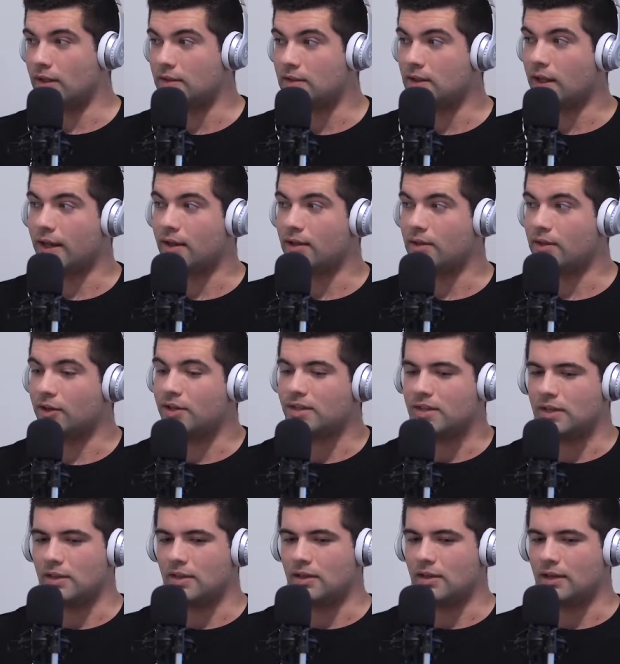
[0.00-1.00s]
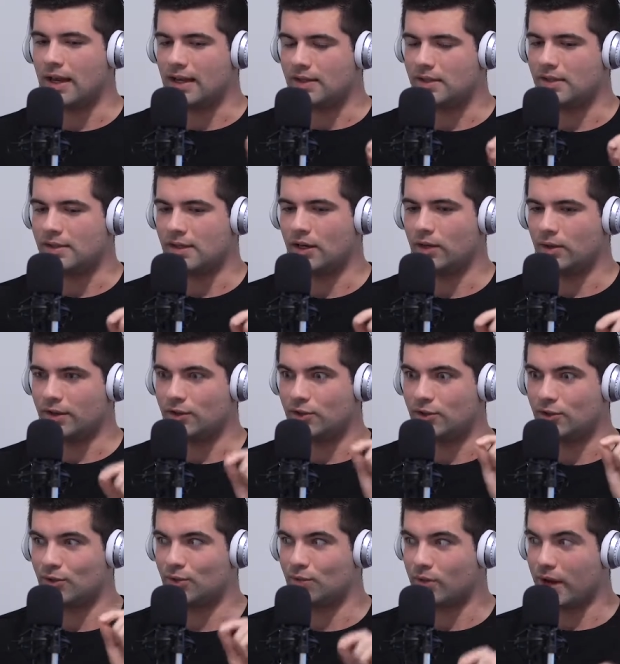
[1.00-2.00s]
It's there isn't necessarily
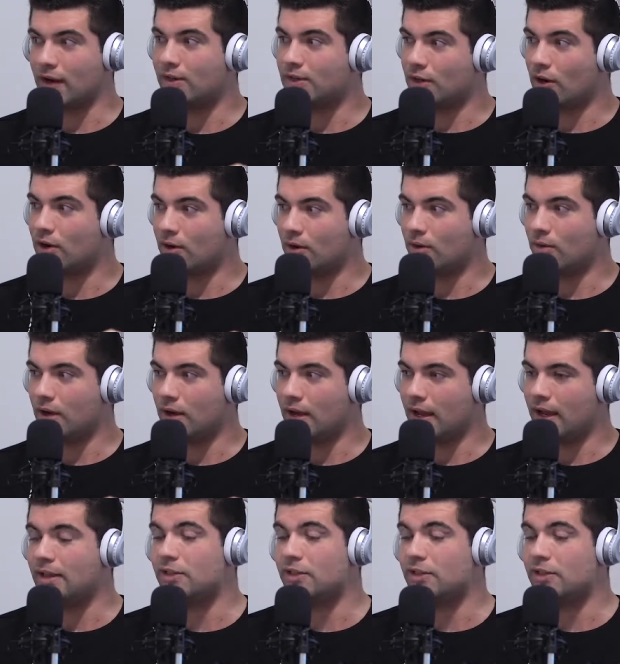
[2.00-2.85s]
direct ROI.